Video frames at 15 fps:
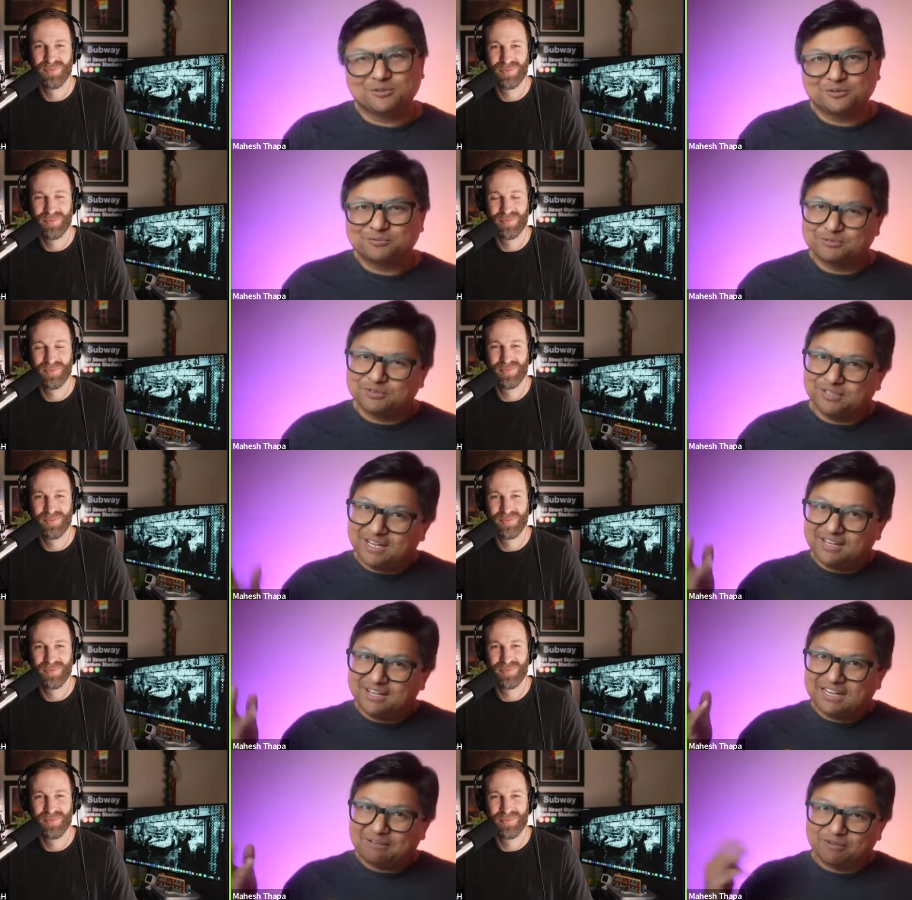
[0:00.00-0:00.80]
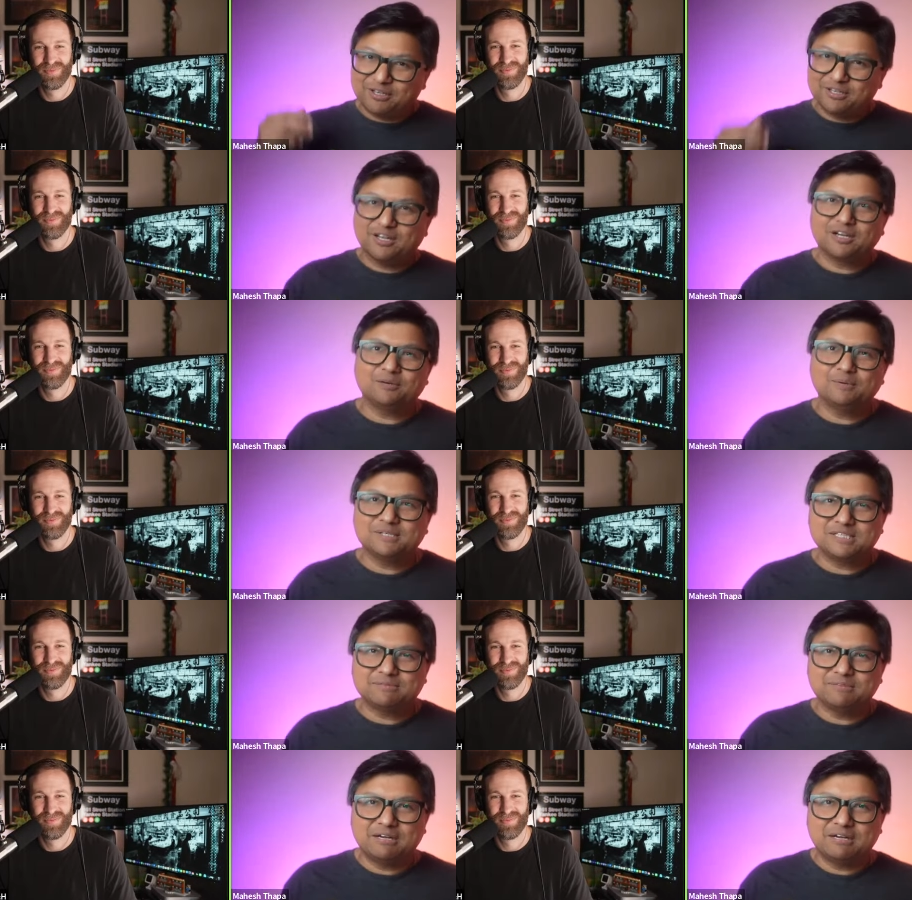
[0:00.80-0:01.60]
Speaker 1: So today I'm going to talk
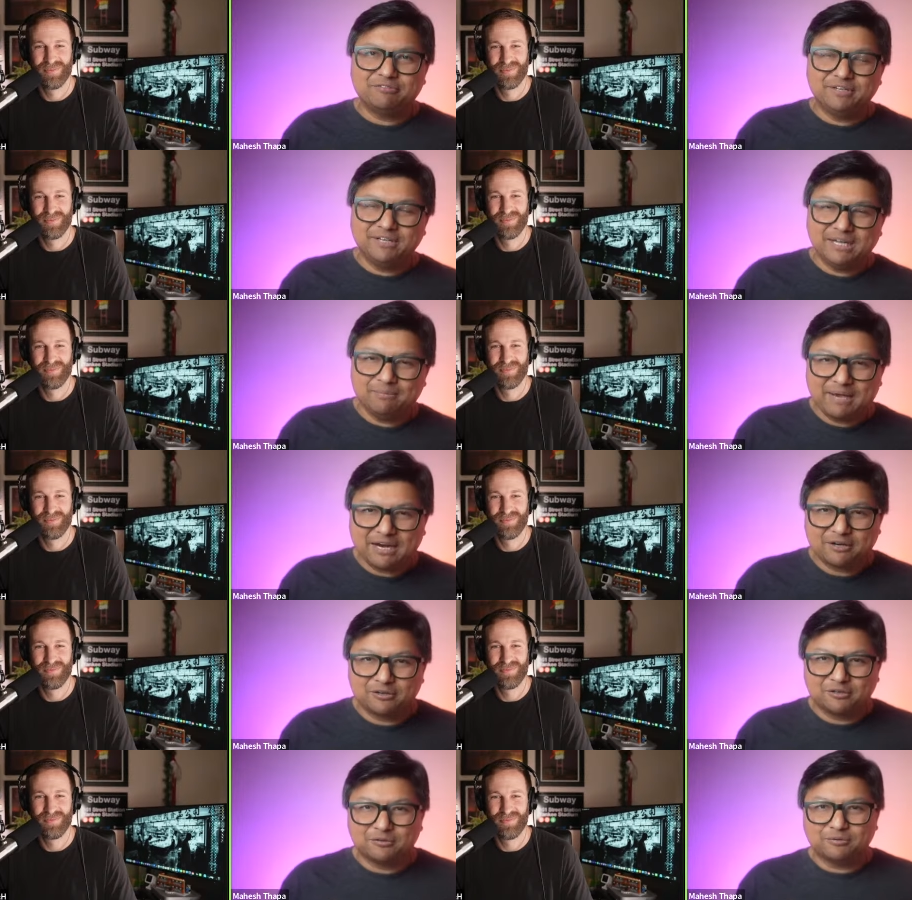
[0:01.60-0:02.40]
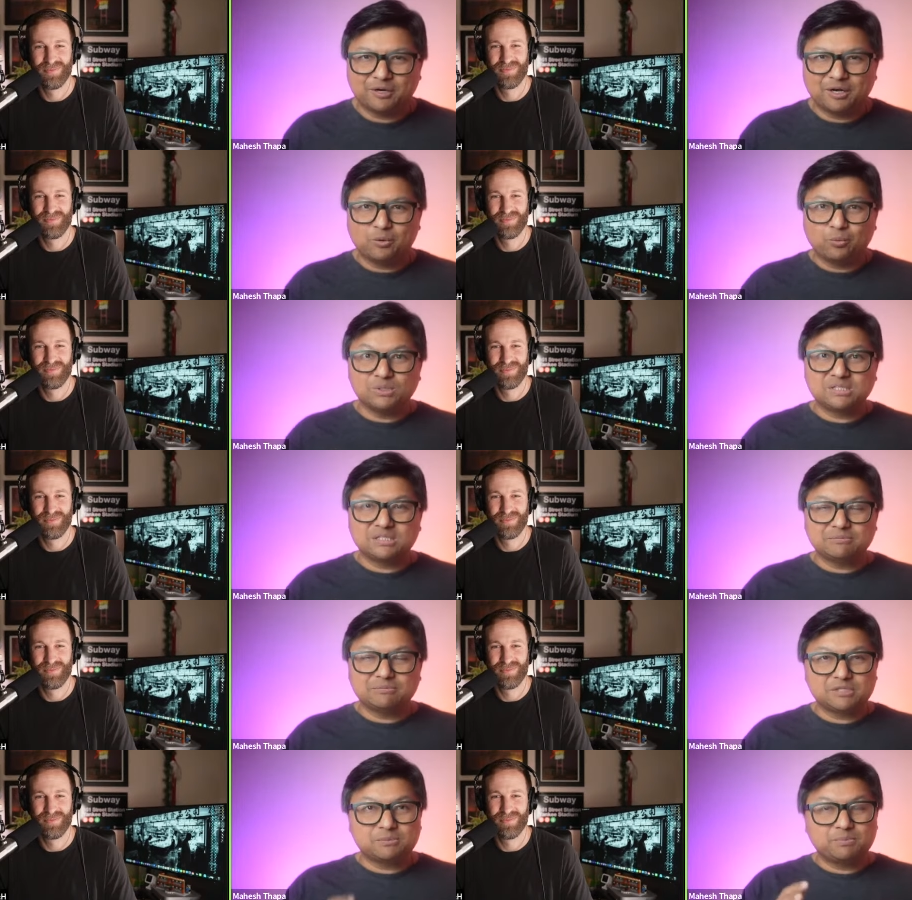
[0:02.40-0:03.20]
about some everyday macro uh, with
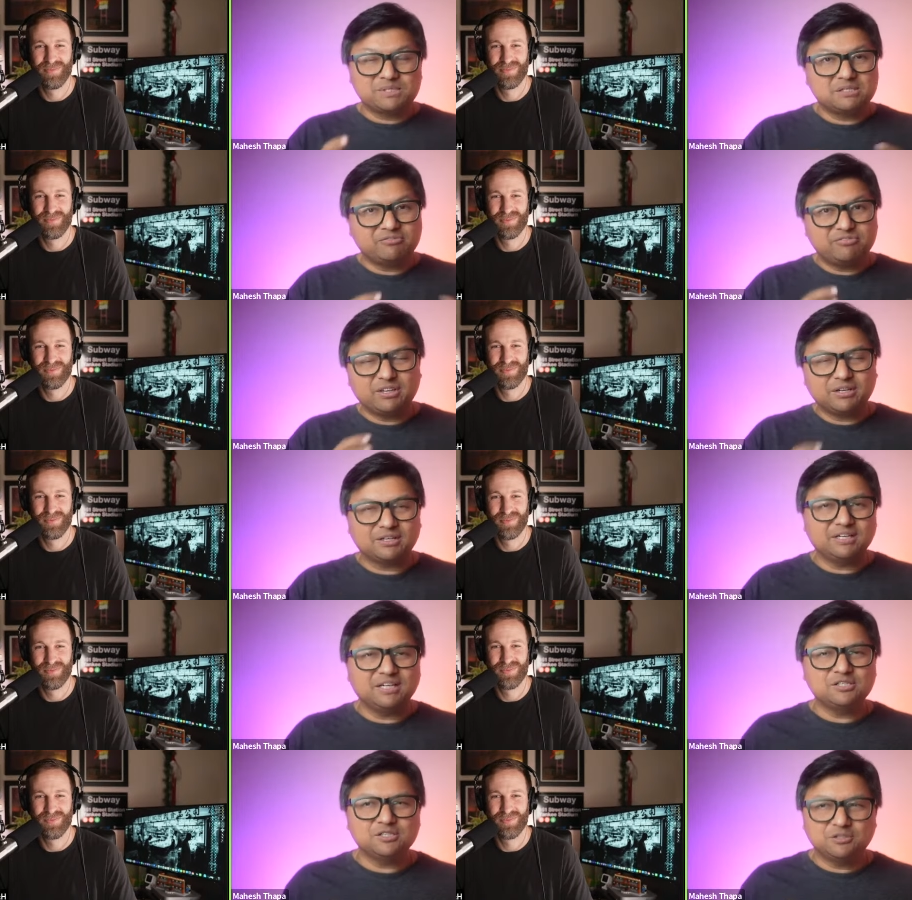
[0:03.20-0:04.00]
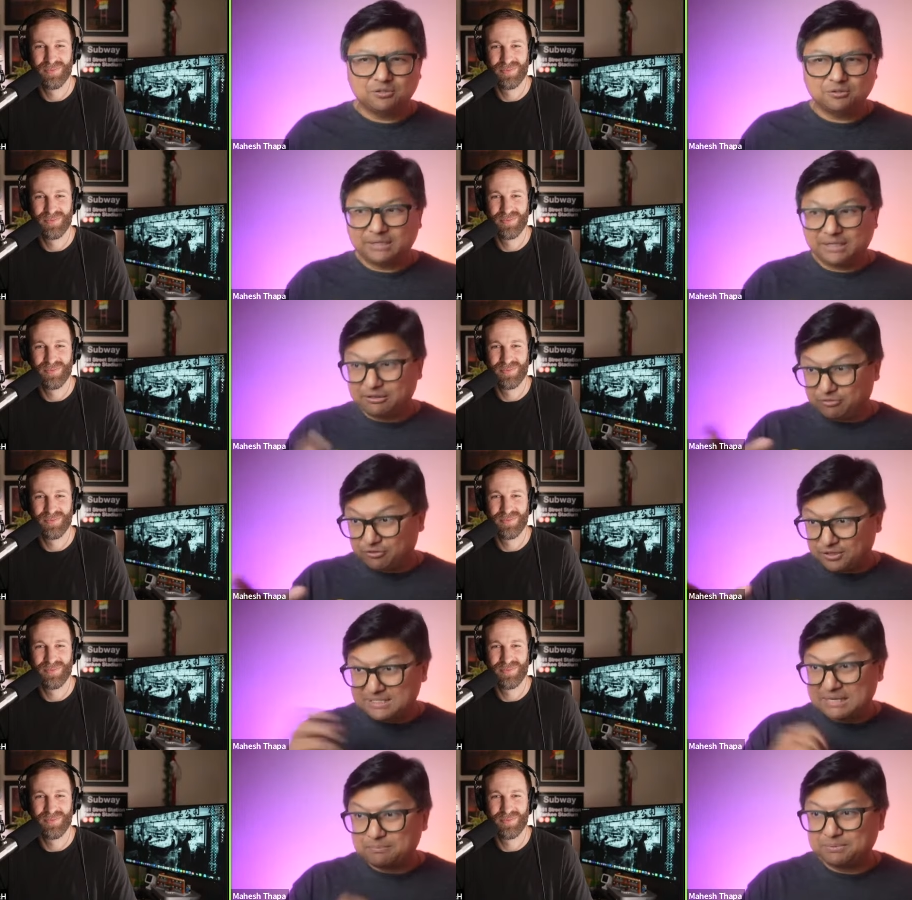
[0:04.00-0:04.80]
some specific attention to, like,
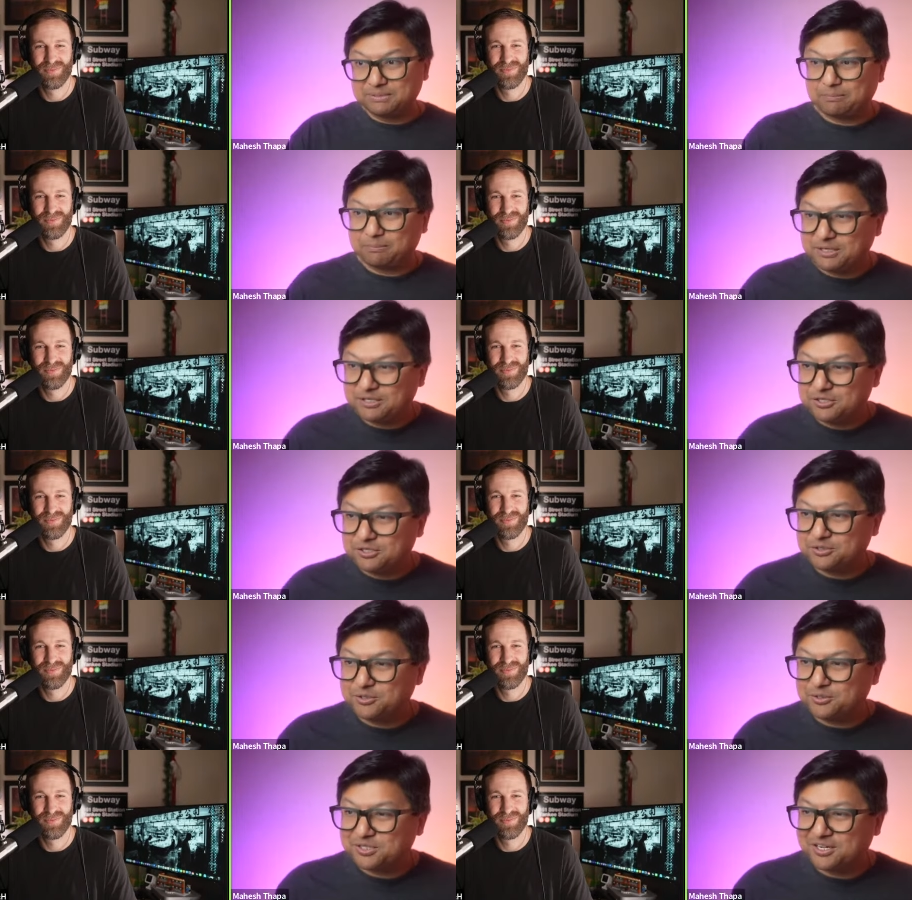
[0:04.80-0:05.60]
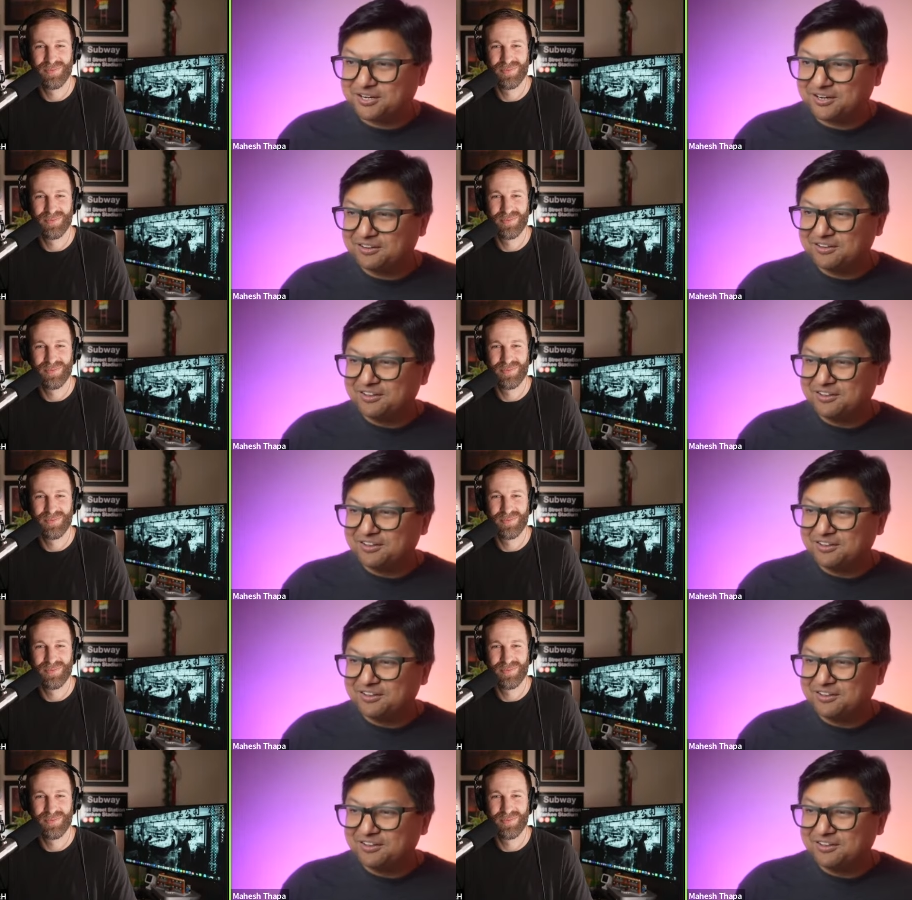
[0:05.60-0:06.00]
for example, that picture you saw